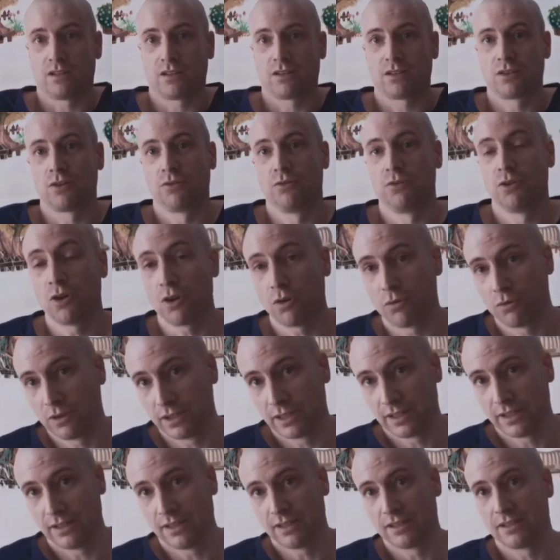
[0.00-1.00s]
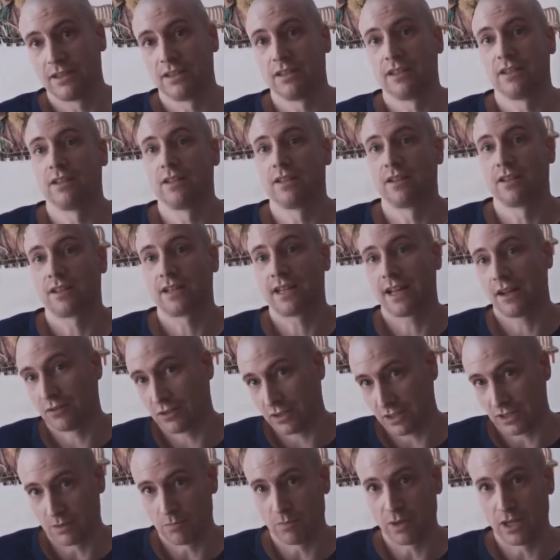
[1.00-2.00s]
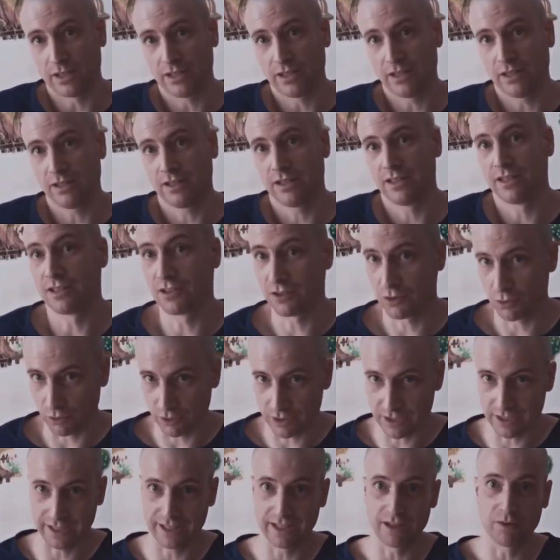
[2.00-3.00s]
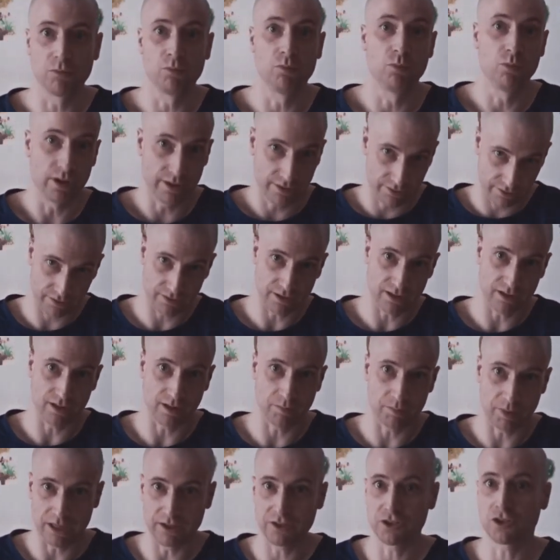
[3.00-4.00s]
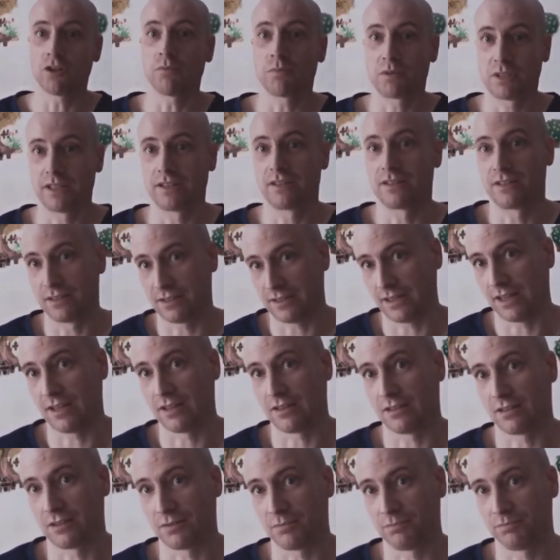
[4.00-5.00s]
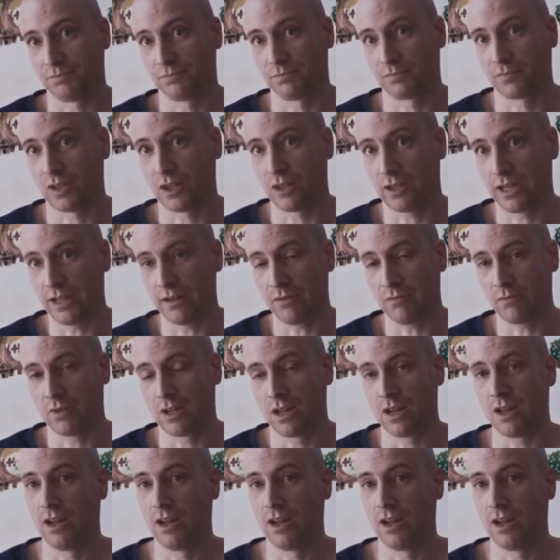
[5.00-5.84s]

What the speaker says: So not only is he counting the money, he's sorting it with a pair of chopsticks in his hand. Okay.